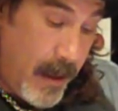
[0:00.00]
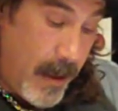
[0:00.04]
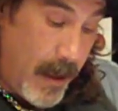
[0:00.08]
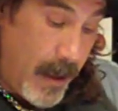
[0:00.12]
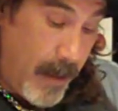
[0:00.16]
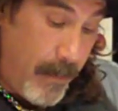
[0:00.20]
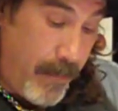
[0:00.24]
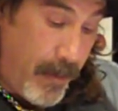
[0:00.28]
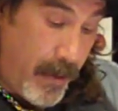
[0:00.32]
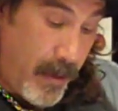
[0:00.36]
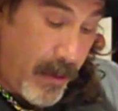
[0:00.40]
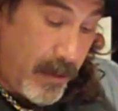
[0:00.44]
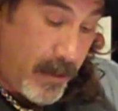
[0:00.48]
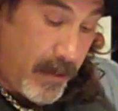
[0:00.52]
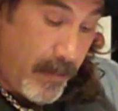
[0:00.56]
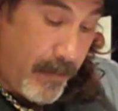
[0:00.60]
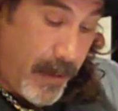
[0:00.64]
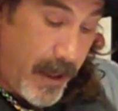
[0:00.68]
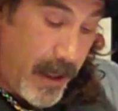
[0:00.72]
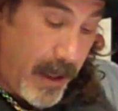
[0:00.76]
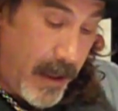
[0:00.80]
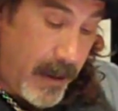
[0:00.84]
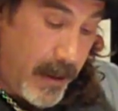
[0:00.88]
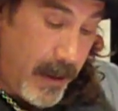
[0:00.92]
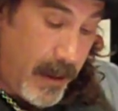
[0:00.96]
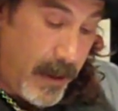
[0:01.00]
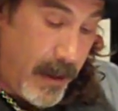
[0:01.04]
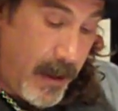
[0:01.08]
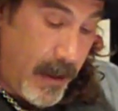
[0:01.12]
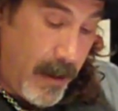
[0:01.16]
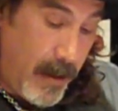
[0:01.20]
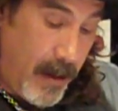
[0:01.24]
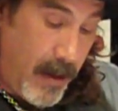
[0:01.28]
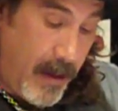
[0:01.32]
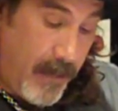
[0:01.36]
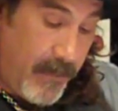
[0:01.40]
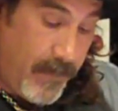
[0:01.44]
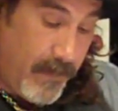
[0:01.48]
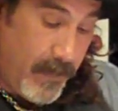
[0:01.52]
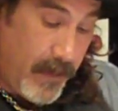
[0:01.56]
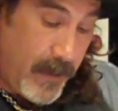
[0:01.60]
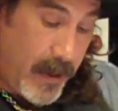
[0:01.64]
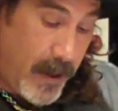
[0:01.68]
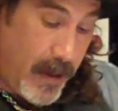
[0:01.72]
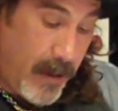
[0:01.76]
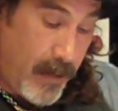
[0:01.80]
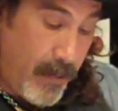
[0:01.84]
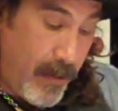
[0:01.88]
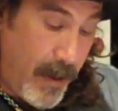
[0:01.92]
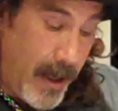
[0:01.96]
I park the bike and get off,
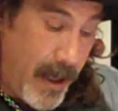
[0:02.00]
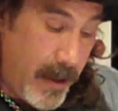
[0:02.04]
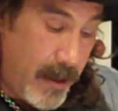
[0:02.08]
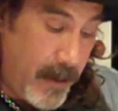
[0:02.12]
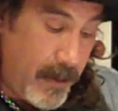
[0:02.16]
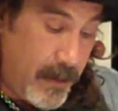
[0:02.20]
looking around